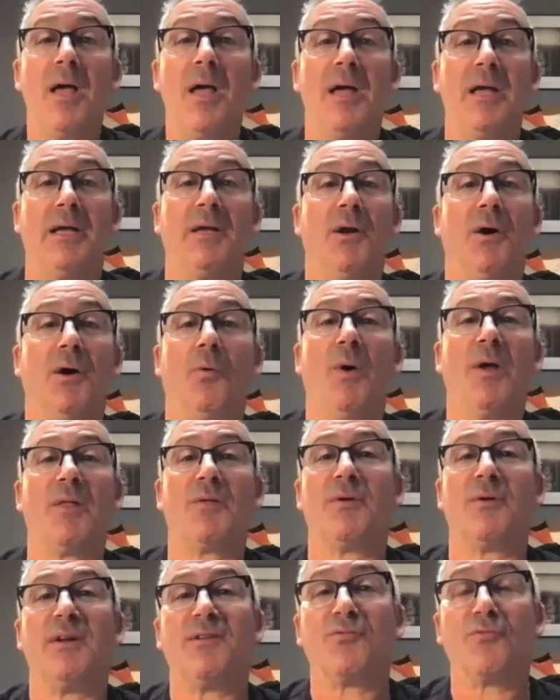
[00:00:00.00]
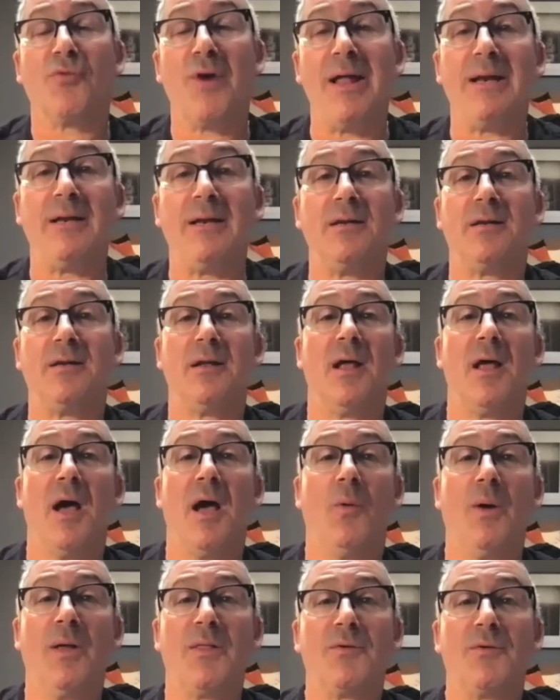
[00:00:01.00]
whether it's rent,
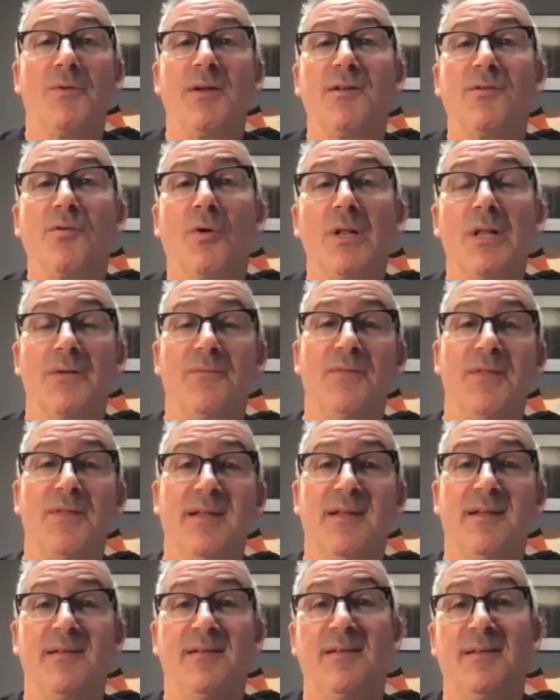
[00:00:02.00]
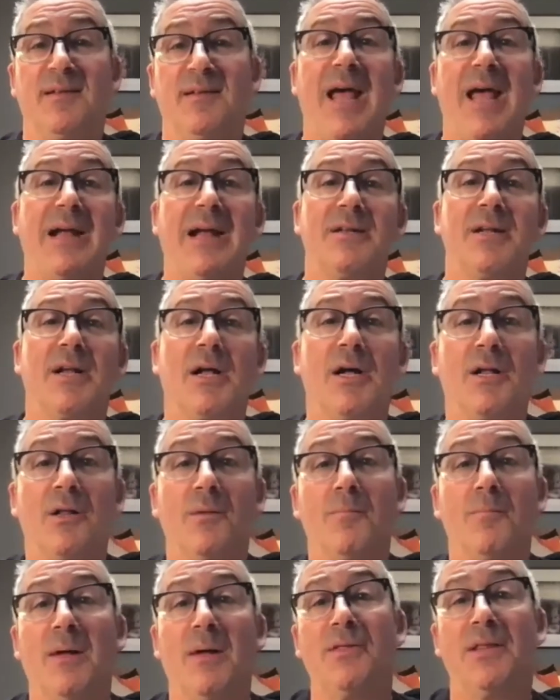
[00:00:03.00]
whether it's all of these
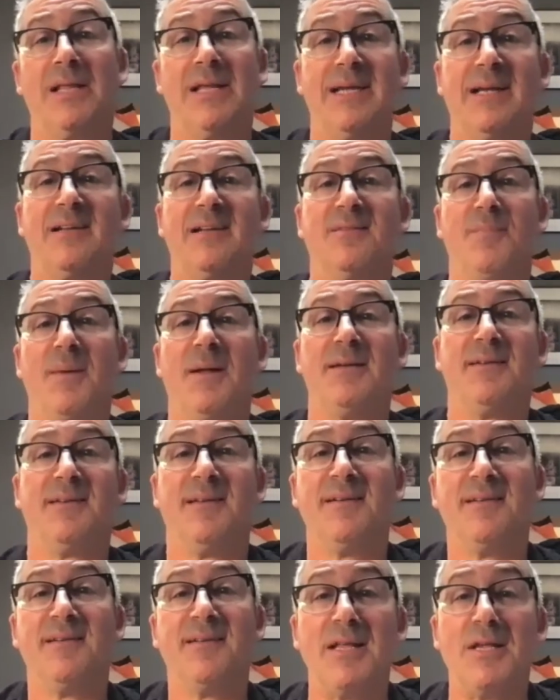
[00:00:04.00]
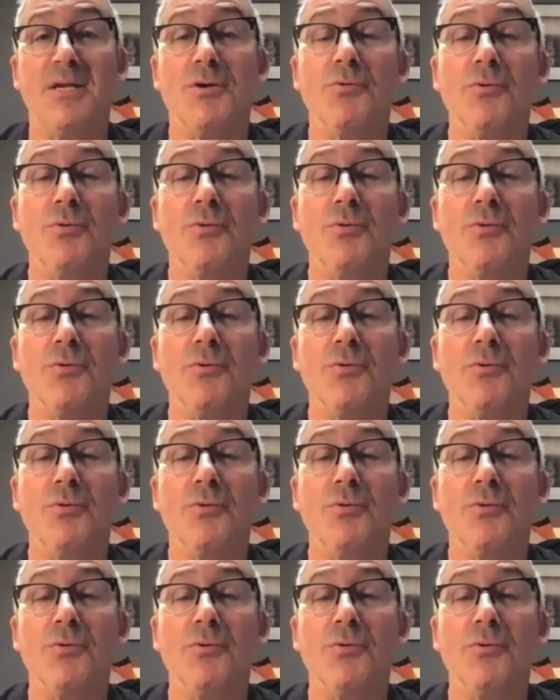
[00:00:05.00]
technical monthly expenses that you